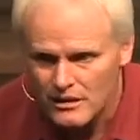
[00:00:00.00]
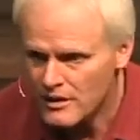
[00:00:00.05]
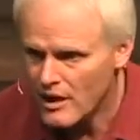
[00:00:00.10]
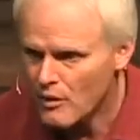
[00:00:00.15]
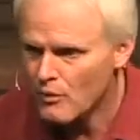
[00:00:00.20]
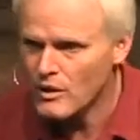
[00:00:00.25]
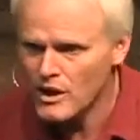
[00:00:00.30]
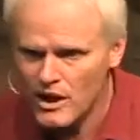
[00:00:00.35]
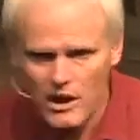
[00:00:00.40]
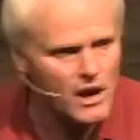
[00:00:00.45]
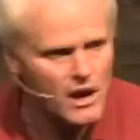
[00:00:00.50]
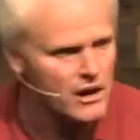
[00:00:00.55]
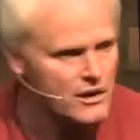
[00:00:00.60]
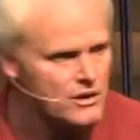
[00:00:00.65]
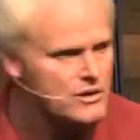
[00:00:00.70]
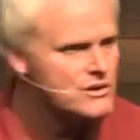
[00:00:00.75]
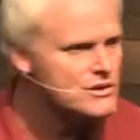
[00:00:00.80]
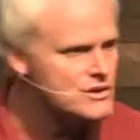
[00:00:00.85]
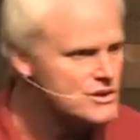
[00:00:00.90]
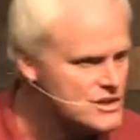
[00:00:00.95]
that we
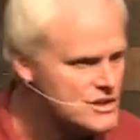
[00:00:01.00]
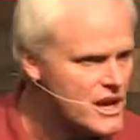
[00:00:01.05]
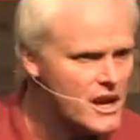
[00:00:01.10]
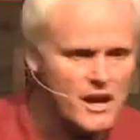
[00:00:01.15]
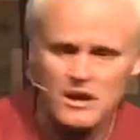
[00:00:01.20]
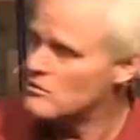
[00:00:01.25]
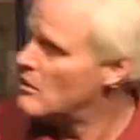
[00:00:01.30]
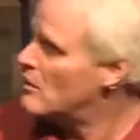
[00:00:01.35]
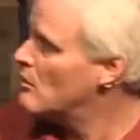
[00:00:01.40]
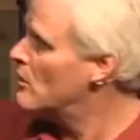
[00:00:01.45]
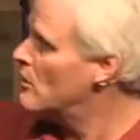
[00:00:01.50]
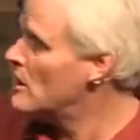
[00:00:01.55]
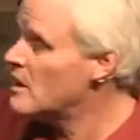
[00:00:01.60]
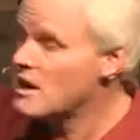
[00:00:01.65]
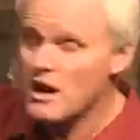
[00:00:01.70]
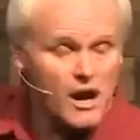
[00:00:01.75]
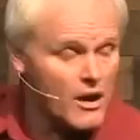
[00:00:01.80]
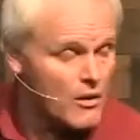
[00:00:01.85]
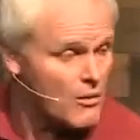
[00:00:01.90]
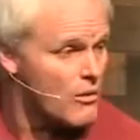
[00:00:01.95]
understand when we
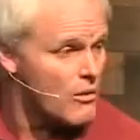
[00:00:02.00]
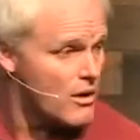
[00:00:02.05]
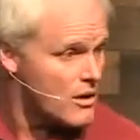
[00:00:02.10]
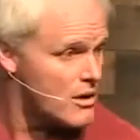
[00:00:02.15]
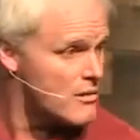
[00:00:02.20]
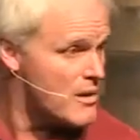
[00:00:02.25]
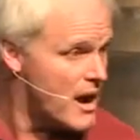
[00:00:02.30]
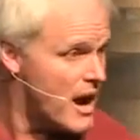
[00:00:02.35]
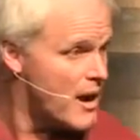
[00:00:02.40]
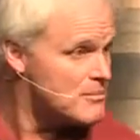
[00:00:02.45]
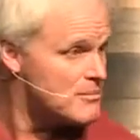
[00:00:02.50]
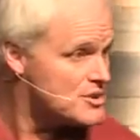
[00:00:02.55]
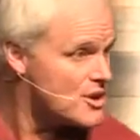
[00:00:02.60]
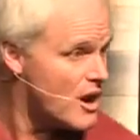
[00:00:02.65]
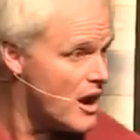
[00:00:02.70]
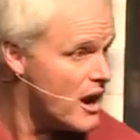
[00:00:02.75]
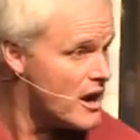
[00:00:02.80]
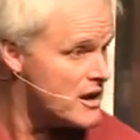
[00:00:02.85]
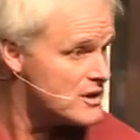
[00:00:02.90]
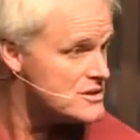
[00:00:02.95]
got water
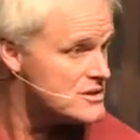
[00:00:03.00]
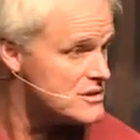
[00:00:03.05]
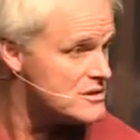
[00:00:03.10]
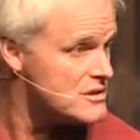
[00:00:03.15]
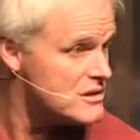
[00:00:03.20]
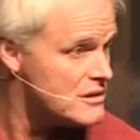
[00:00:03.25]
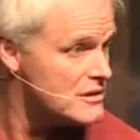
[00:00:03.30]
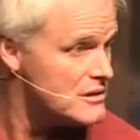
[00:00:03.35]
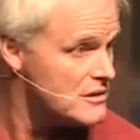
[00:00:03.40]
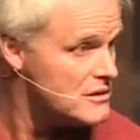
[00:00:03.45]
baptized